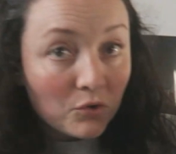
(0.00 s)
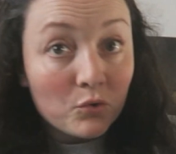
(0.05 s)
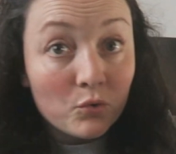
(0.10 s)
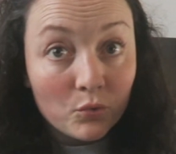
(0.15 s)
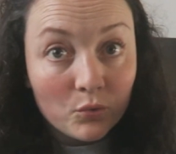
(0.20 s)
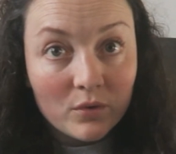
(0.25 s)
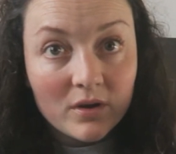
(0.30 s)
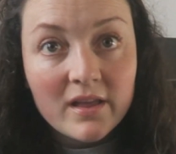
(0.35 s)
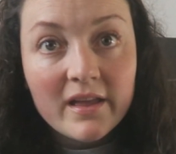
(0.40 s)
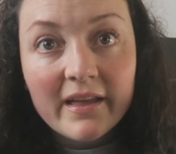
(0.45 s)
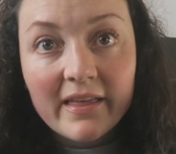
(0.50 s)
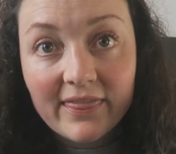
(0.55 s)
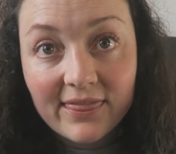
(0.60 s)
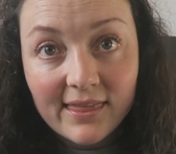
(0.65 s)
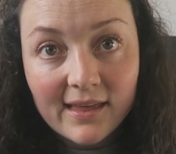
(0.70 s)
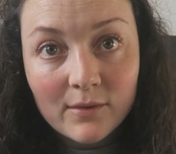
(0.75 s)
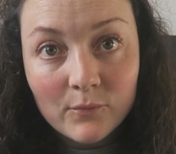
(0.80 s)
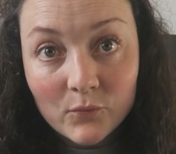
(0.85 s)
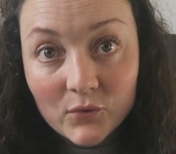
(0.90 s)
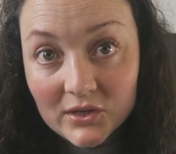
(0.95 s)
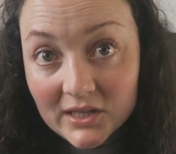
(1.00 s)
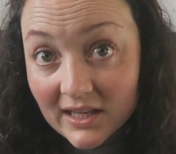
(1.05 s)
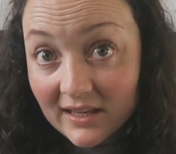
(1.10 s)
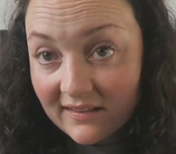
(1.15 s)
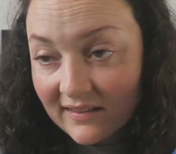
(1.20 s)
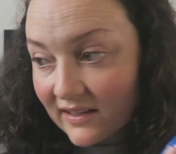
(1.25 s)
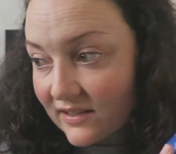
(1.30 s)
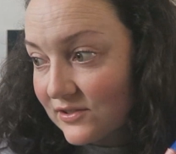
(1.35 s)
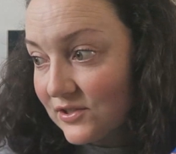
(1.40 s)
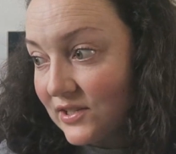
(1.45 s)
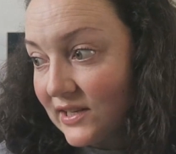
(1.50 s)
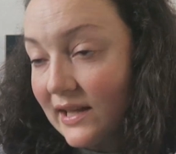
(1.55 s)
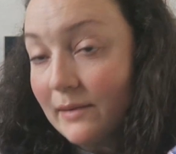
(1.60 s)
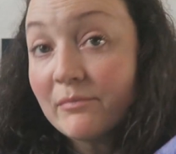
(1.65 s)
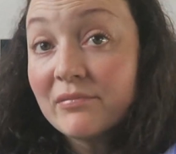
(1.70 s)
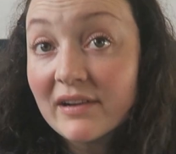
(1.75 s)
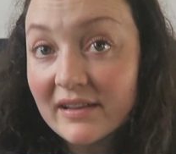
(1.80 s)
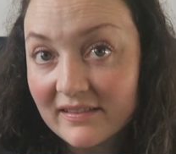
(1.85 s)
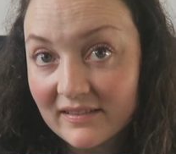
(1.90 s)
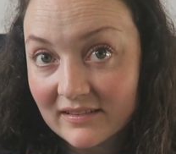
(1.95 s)
Oh, that one is actually a
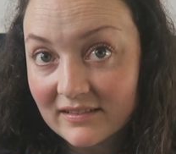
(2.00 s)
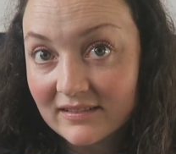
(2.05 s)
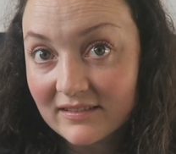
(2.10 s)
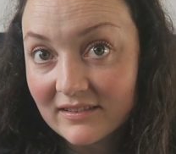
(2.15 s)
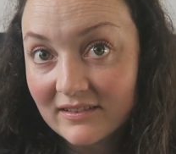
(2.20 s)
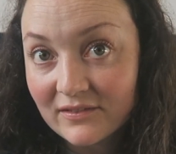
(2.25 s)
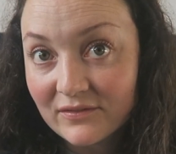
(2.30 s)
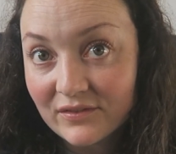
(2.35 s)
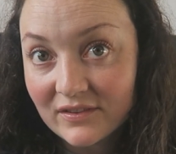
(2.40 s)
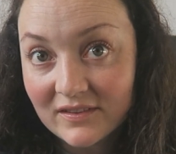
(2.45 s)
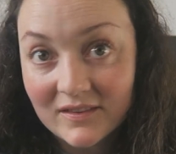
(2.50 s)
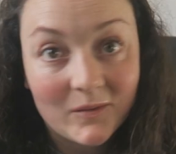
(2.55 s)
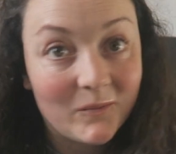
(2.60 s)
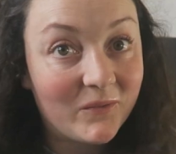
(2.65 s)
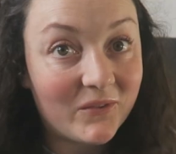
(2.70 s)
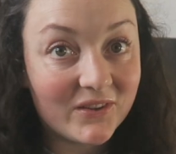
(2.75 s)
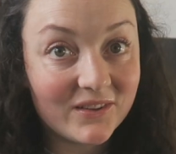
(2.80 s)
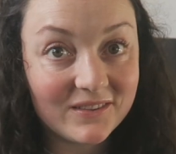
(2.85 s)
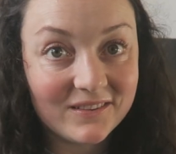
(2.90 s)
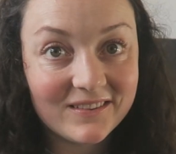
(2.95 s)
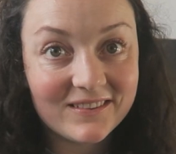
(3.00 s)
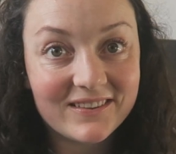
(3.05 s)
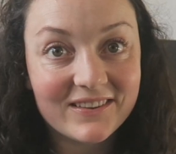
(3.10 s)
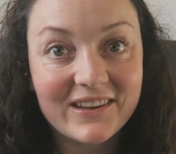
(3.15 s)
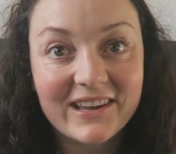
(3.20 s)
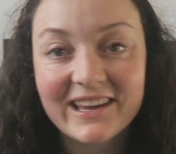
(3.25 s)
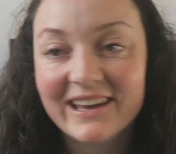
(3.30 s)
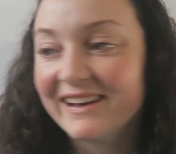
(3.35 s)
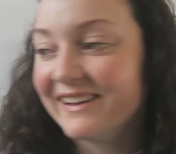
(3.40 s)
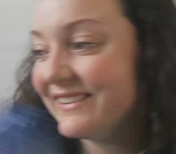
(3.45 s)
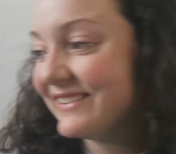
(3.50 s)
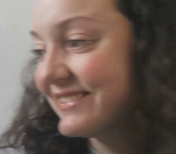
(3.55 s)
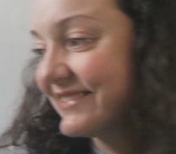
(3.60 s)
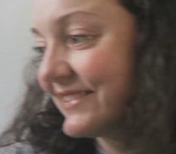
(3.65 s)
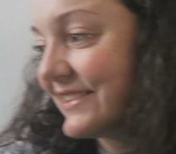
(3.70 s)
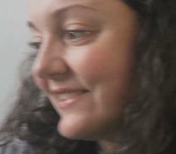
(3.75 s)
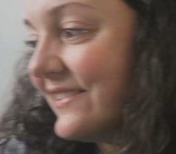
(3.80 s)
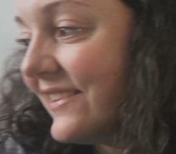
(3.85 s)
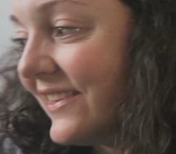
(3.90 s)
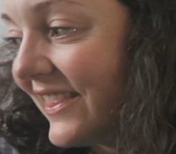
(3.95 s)
present for someone, so I can't
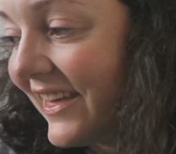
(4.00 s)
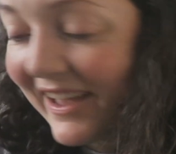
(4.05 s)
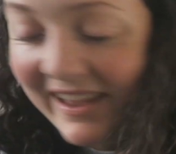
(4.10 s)
show you